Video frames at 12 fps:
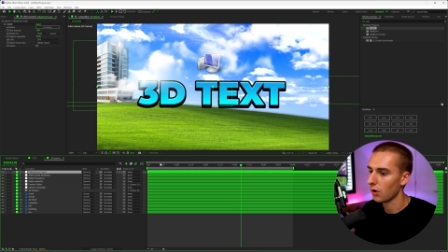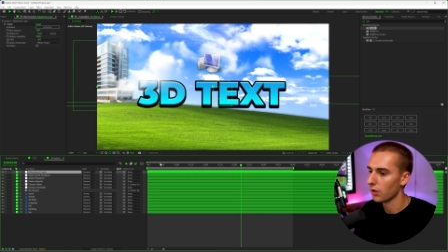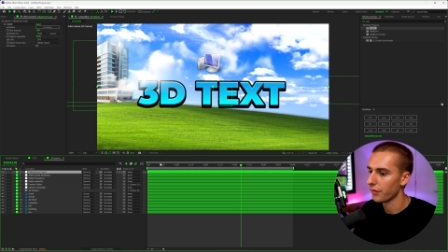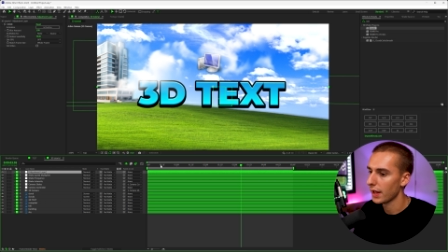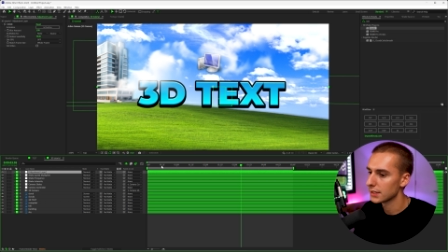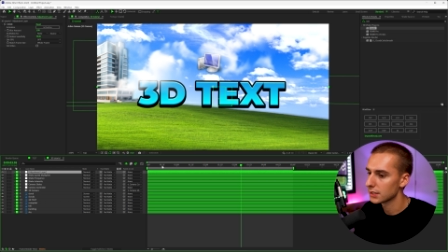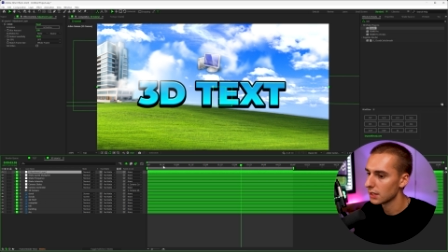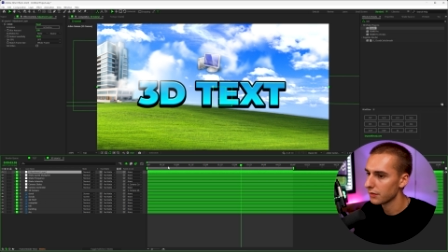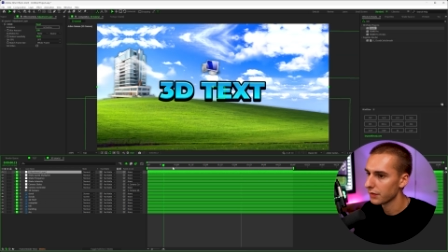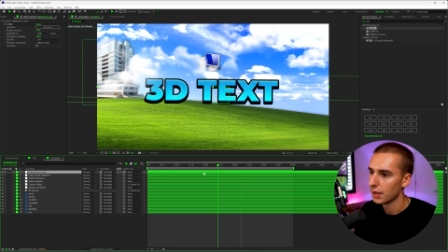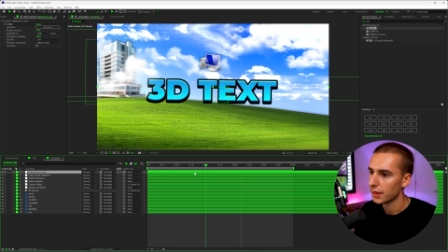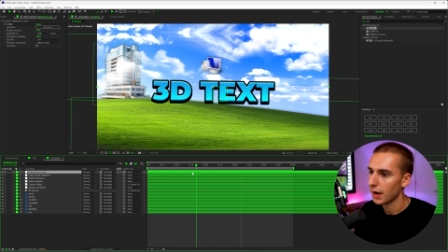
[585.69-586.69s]
all that
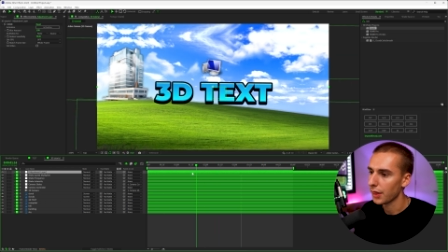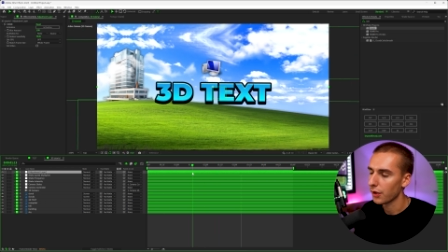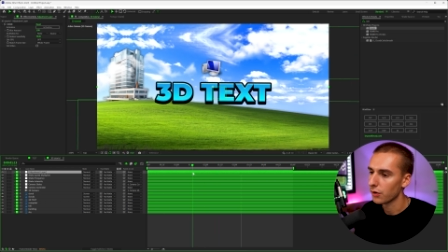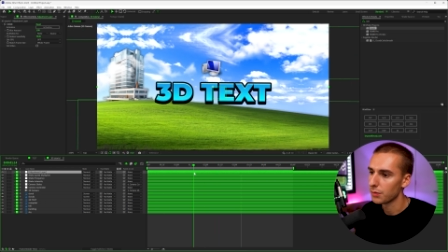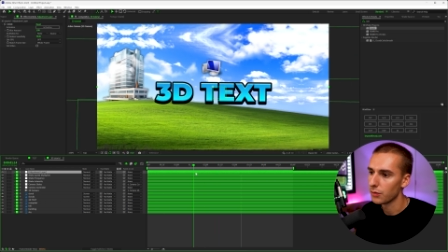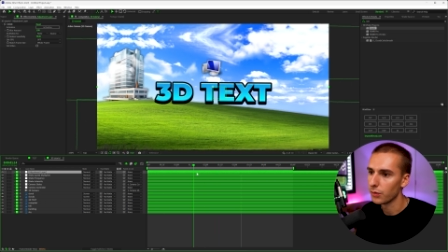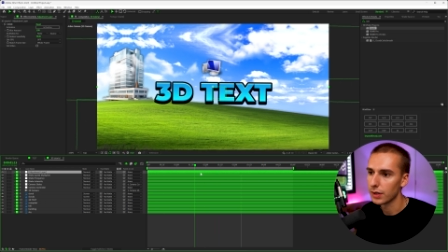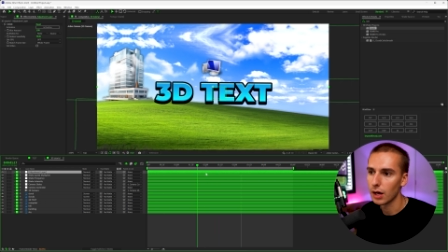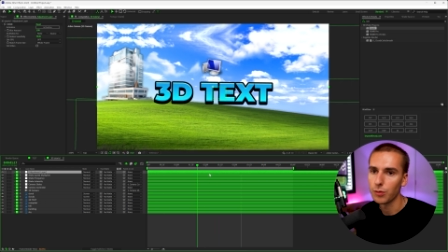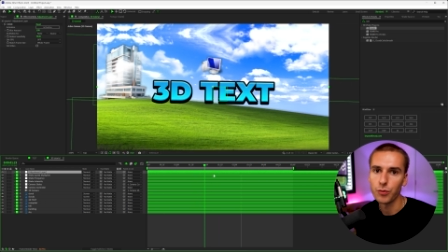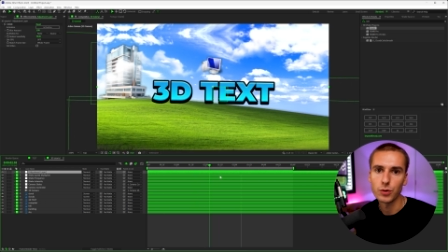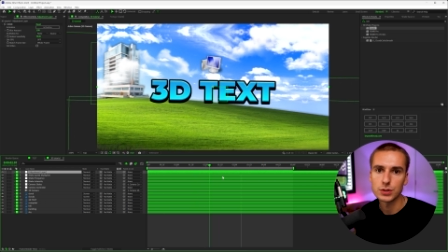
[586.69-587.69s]
stuff that I thought it'd be really
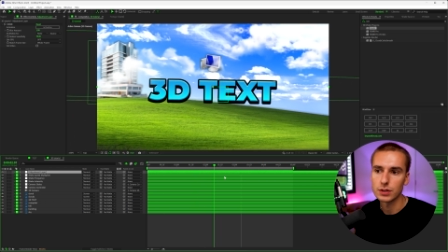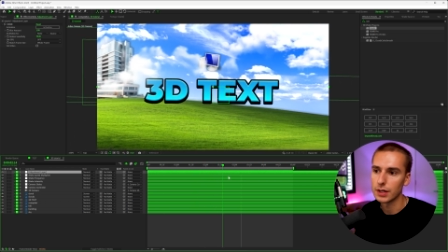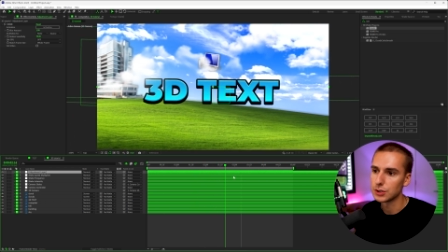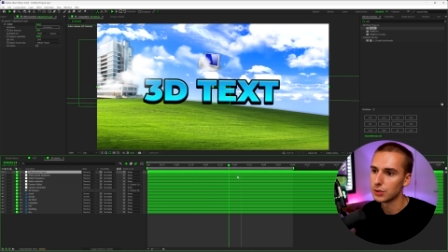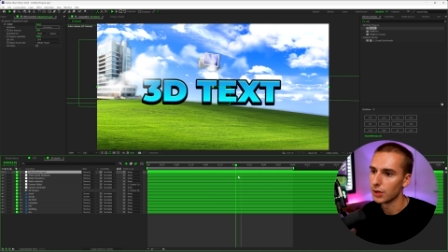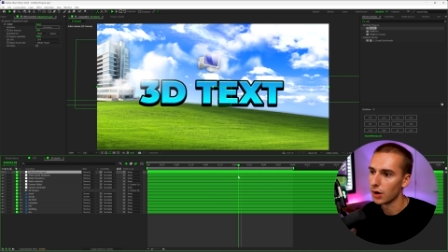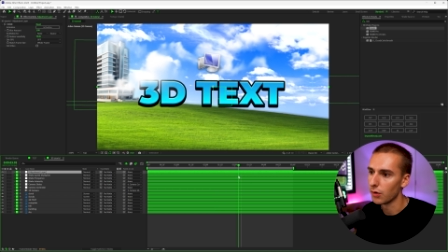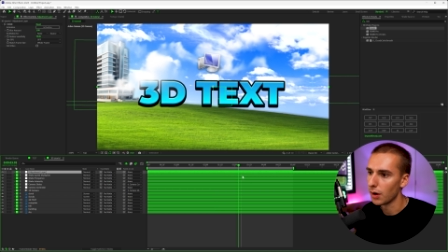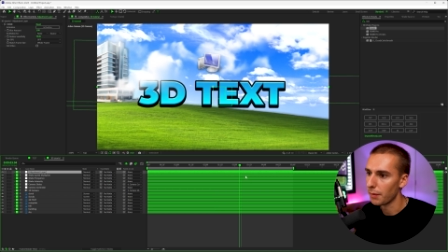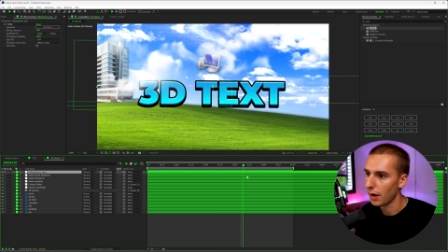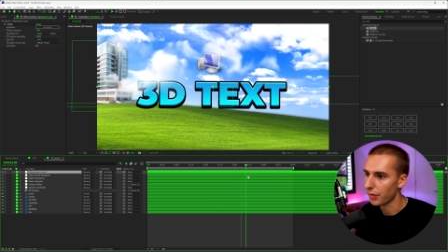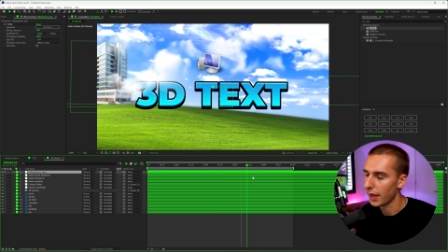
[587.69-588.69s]
helpful to let you know
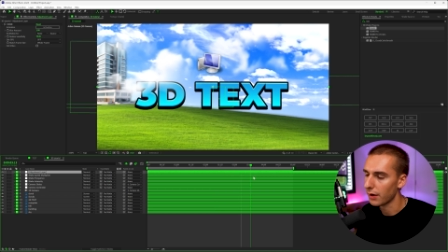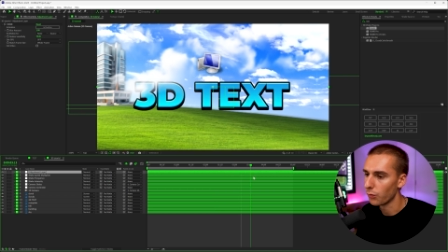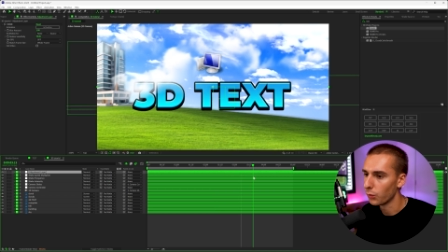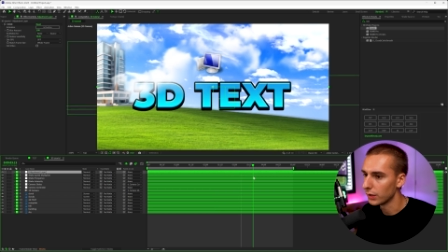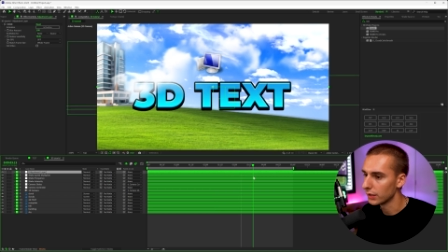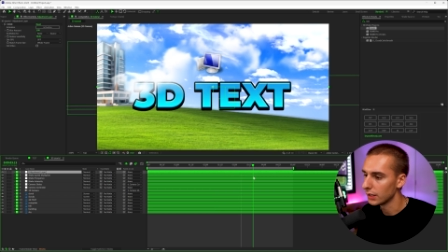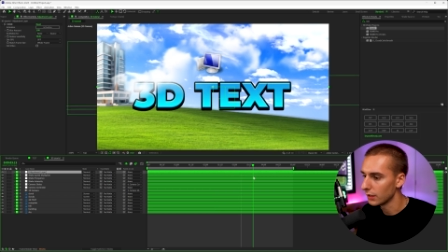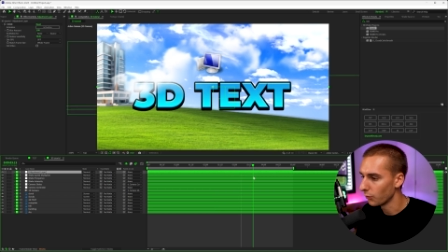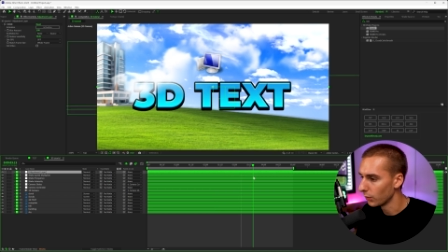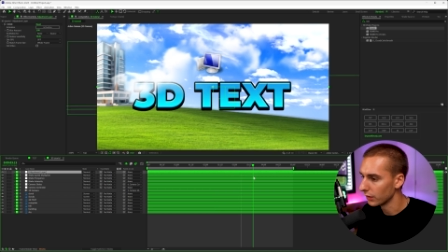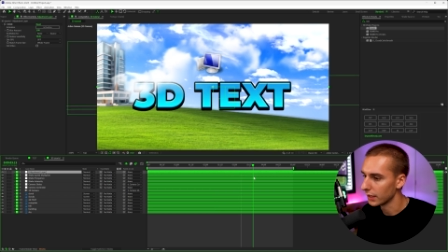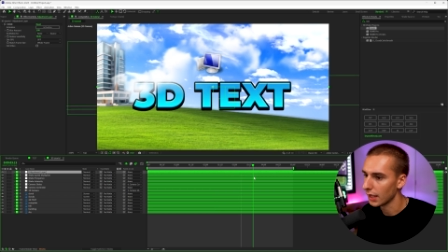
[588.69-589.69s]
about that really,
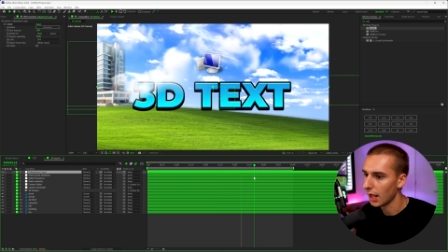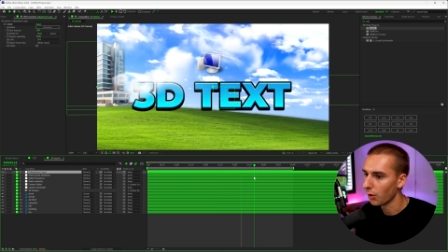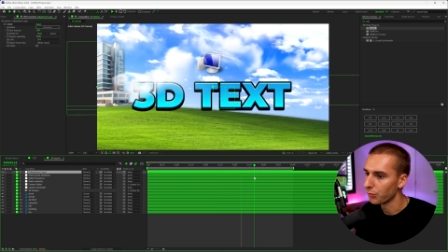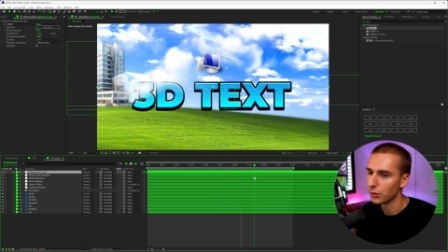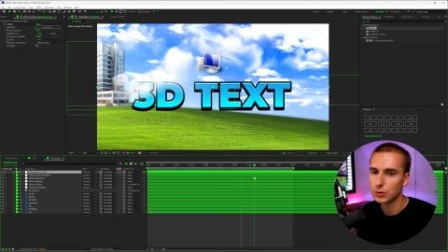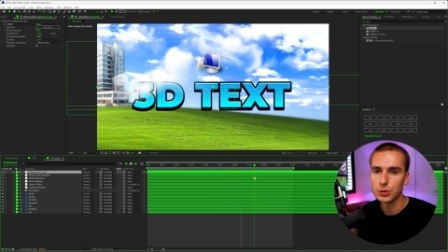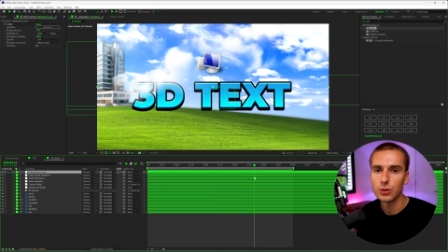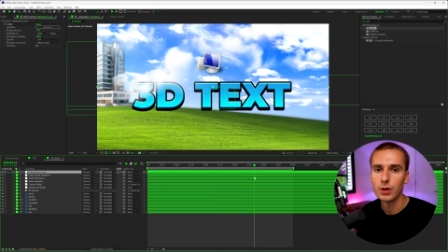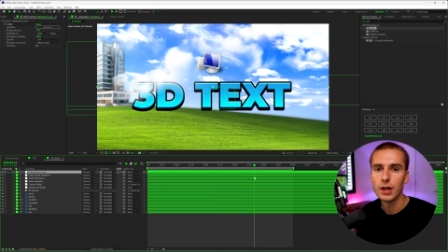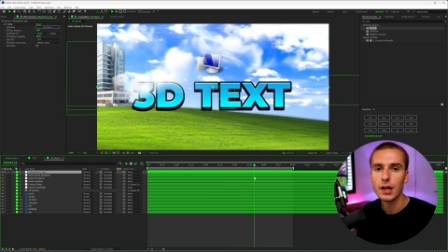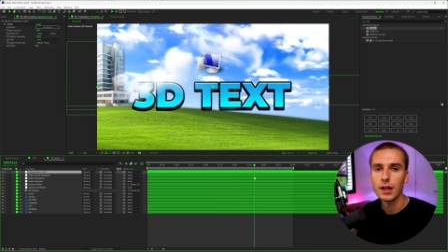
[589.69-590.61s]
really helpful tool.